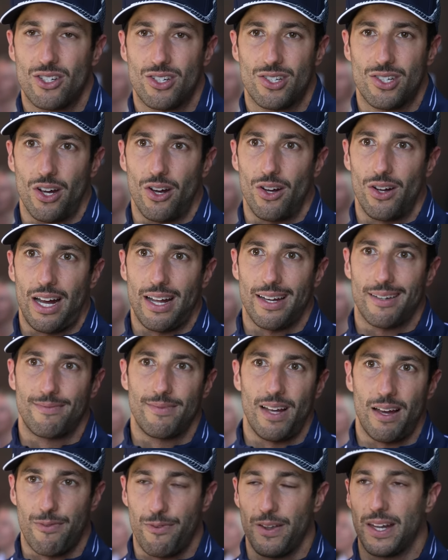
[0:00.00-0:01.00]
So
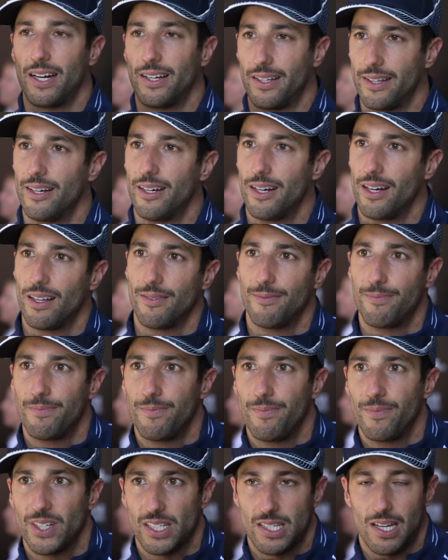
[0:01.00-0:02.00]
I, I figured the
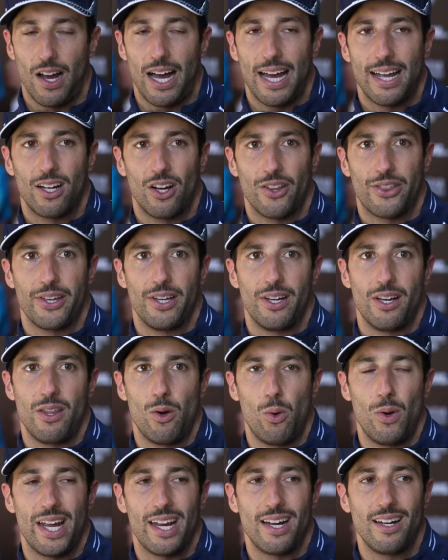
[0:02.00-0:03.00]
the tire got the
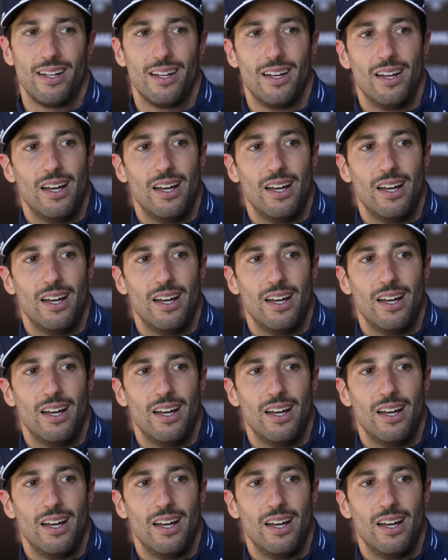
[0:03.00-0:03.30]
the wing,